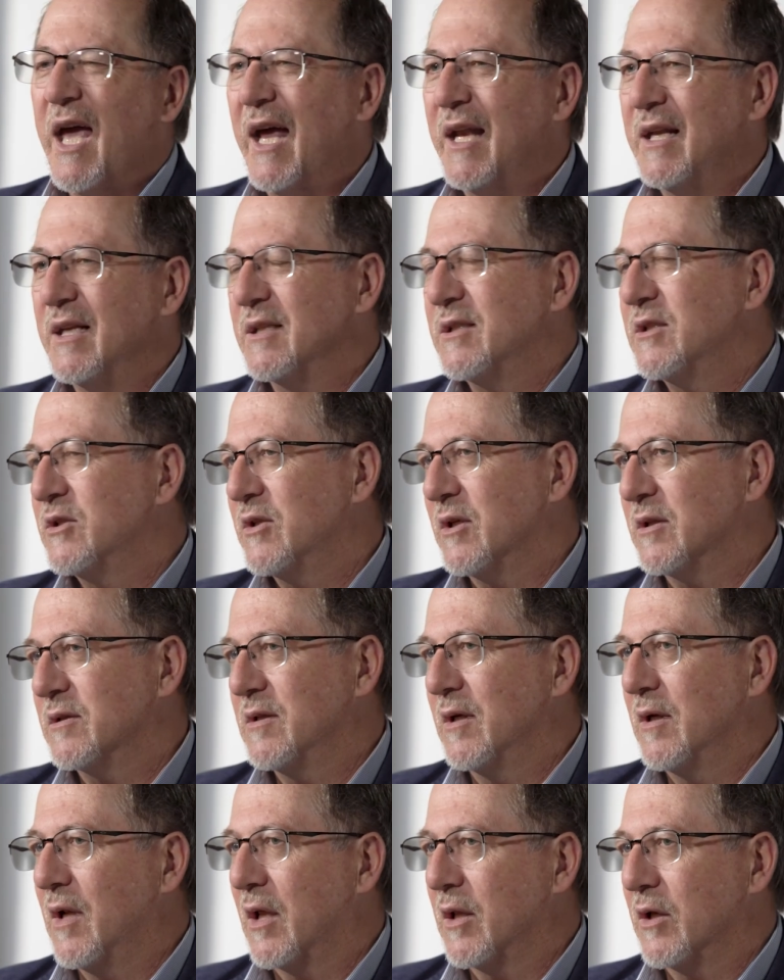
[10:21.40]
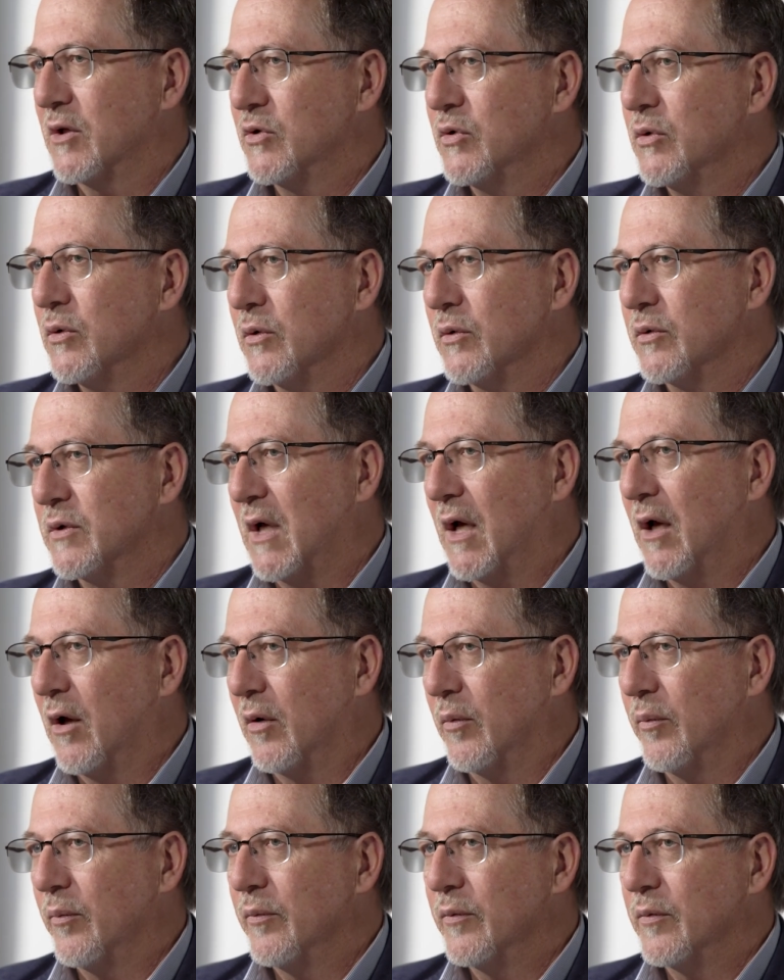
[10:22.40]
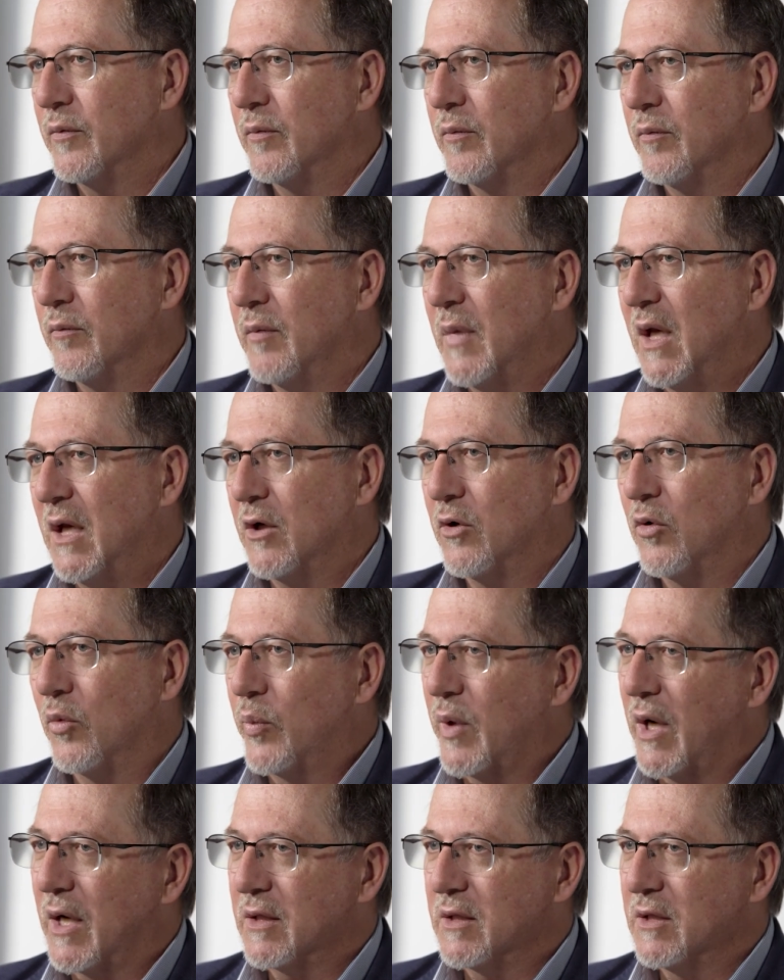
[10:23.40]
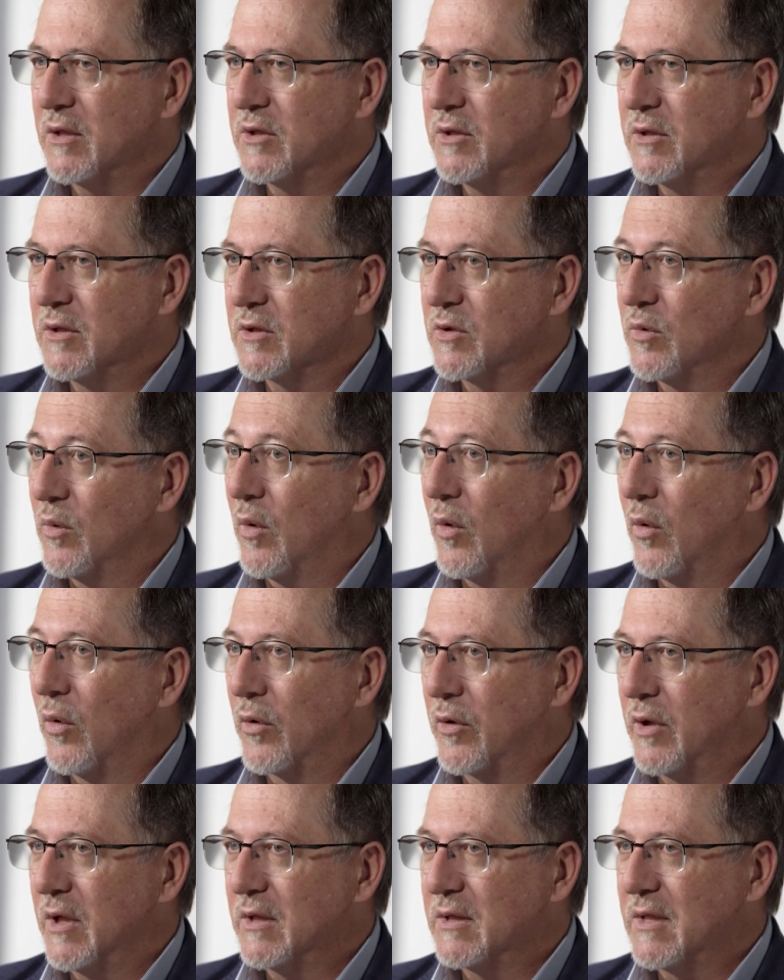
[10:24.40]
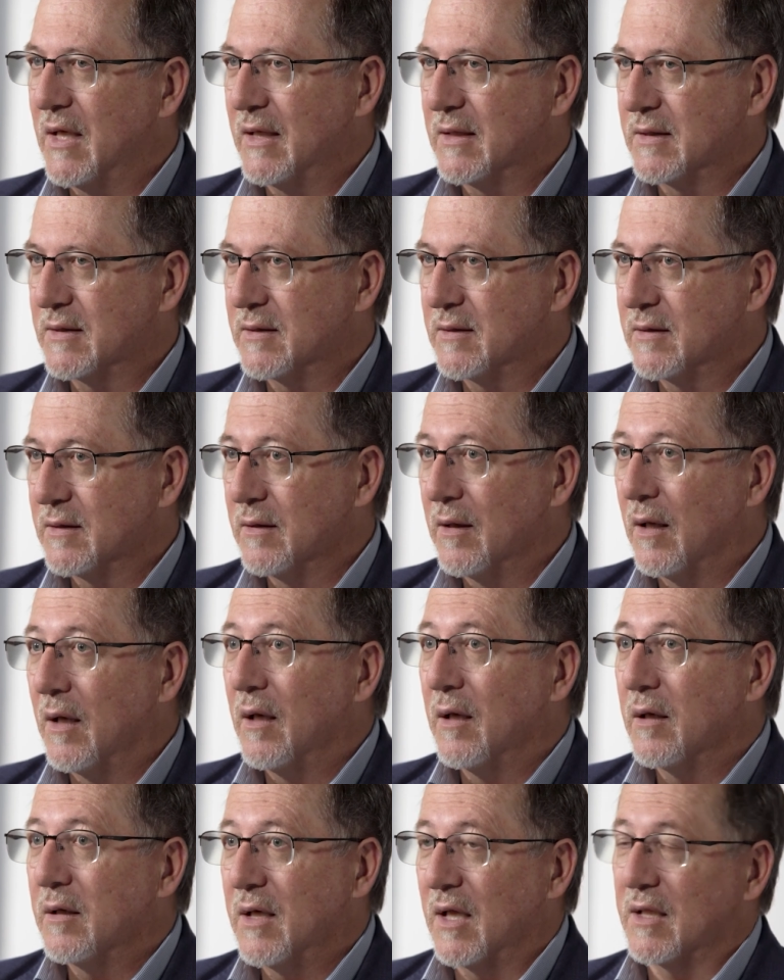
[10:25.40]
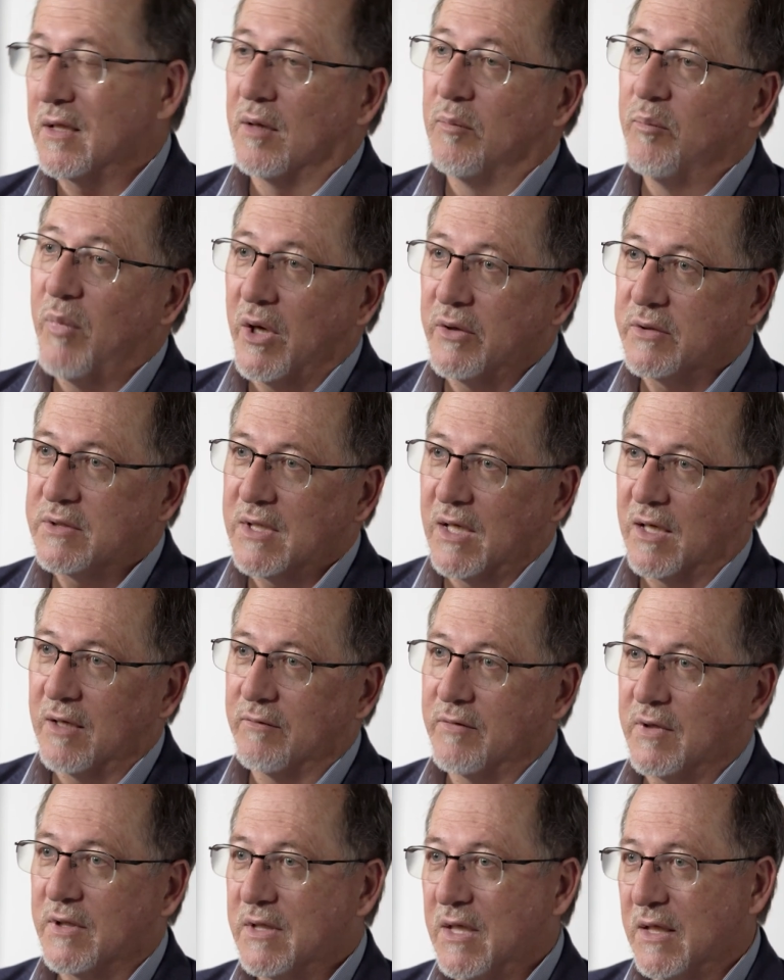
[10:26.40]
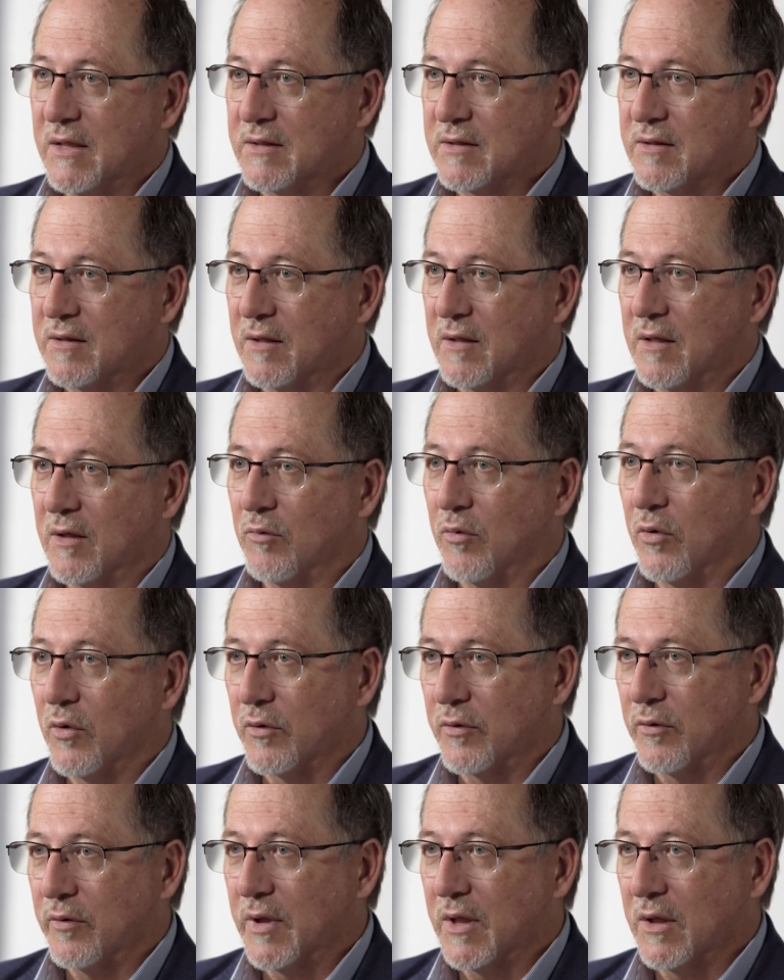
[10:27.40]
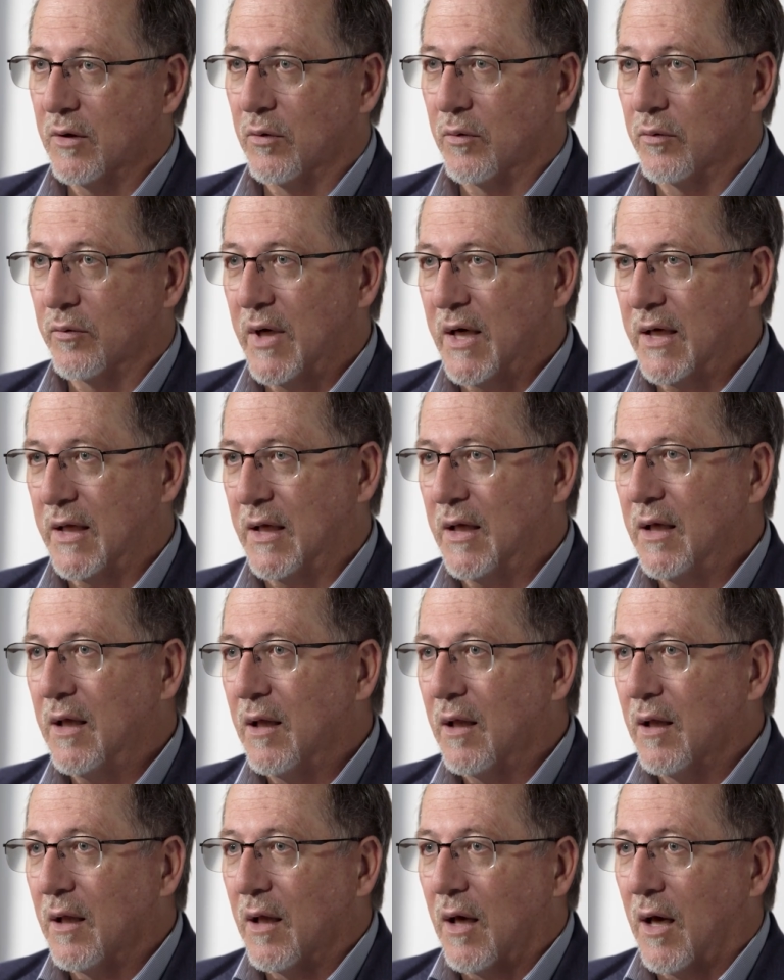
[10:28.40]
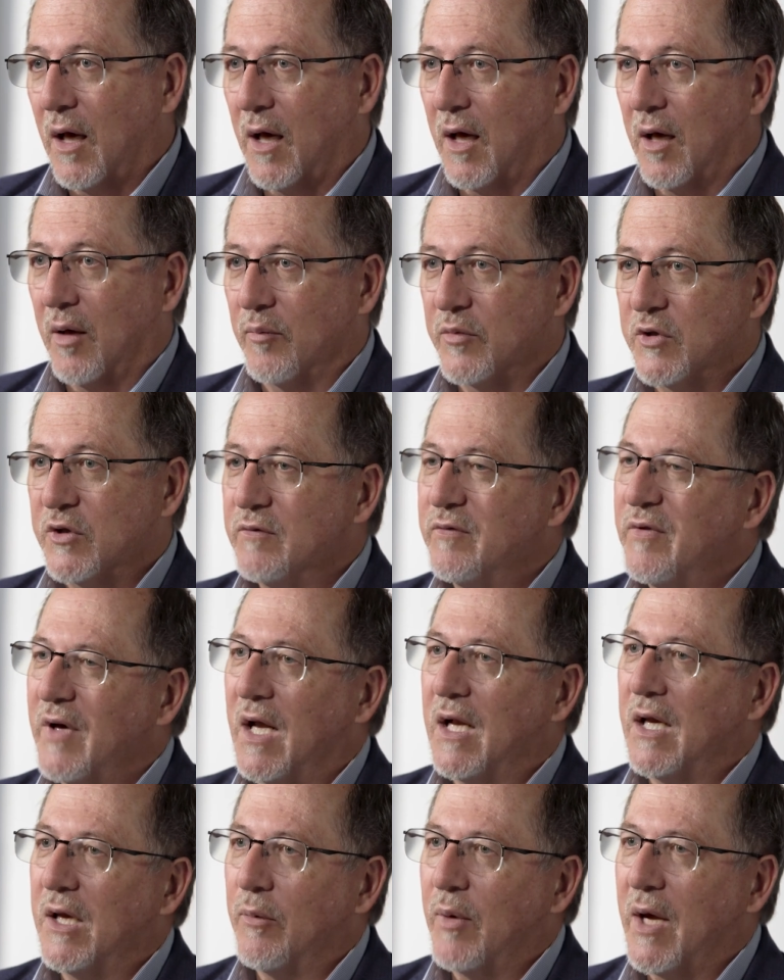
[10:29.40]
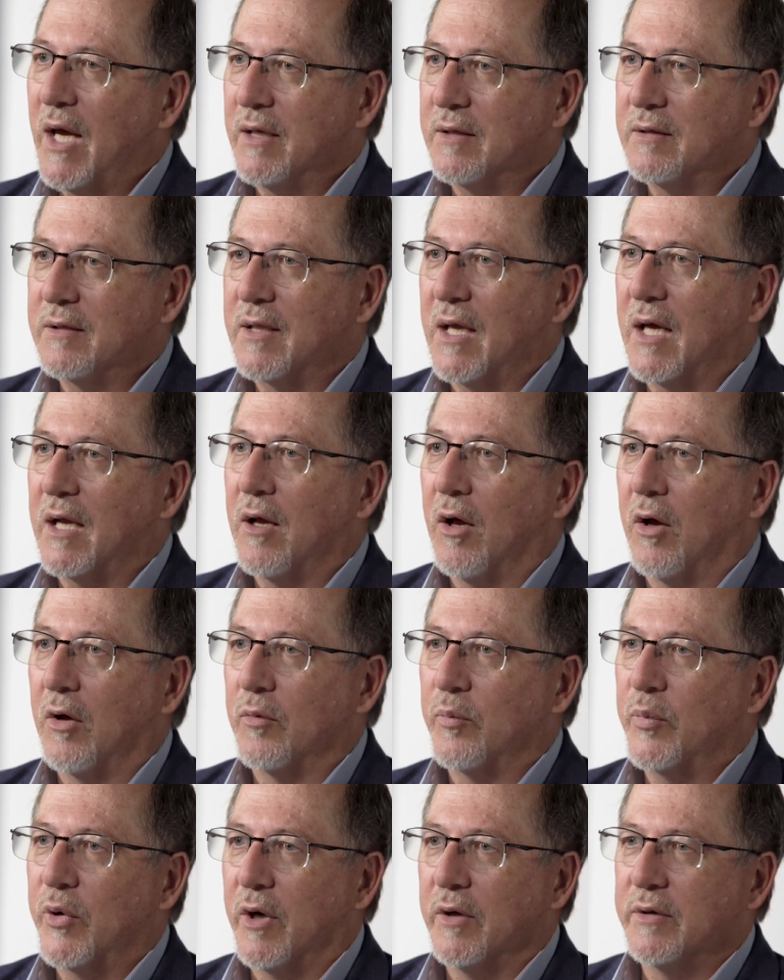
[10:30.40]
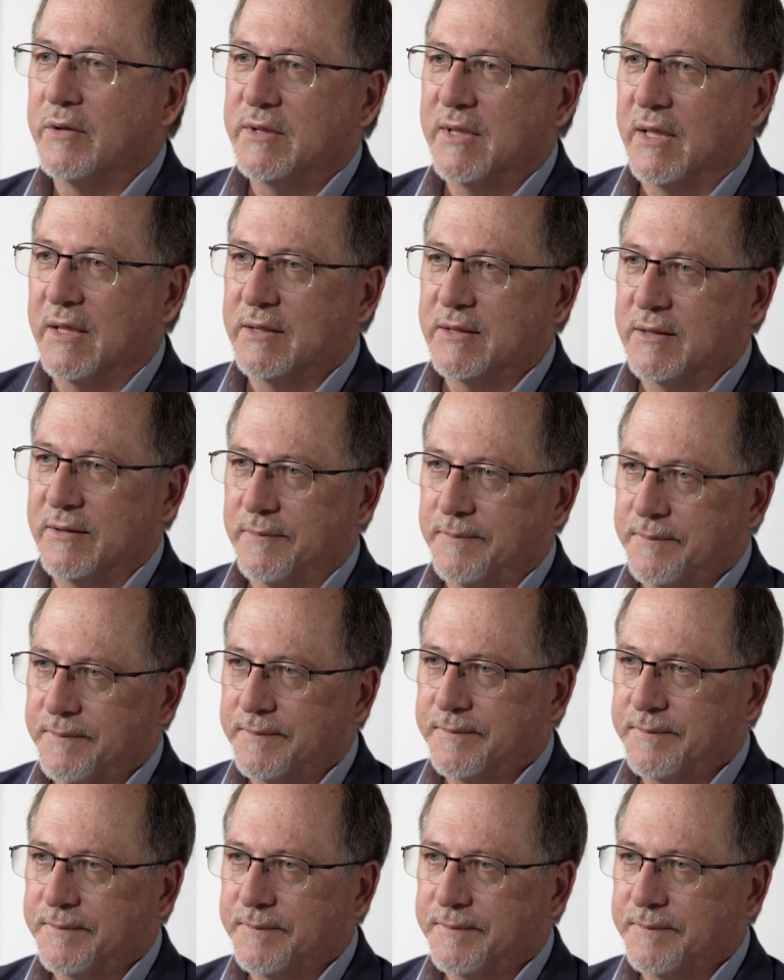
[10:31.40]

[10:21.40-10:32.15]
And it's just another tool to help medical practitioners who are ordering tests get the most out of the tests that they're ordering already to value add to that whole process.